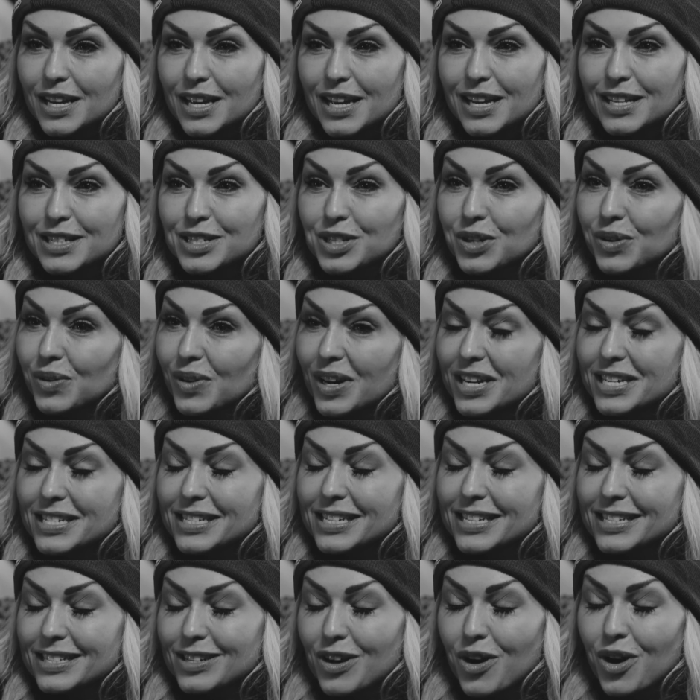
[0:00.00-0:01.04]
It's
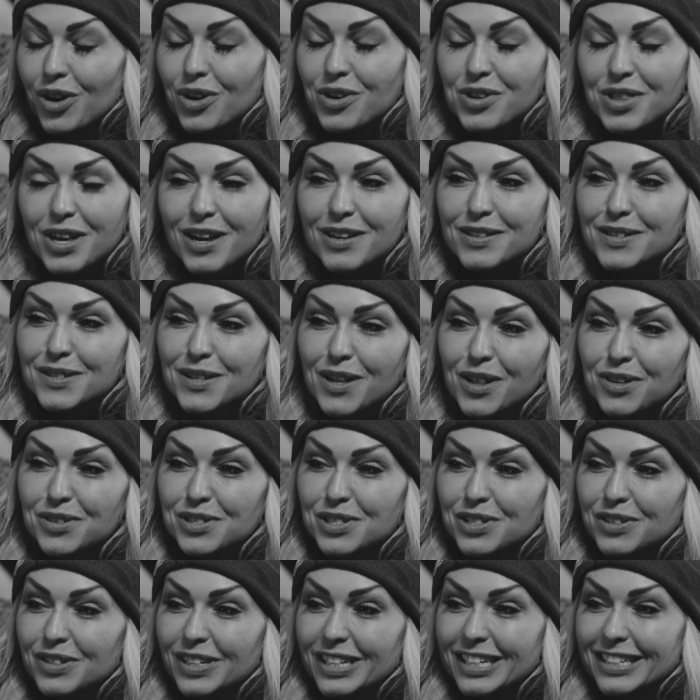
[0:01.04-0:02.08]
crazy. It's a
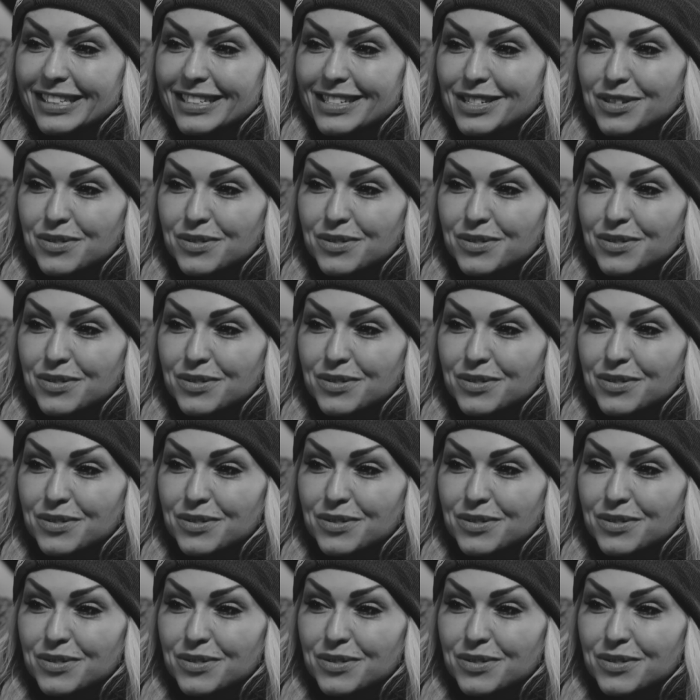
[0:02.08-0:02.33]
$100,000 unit.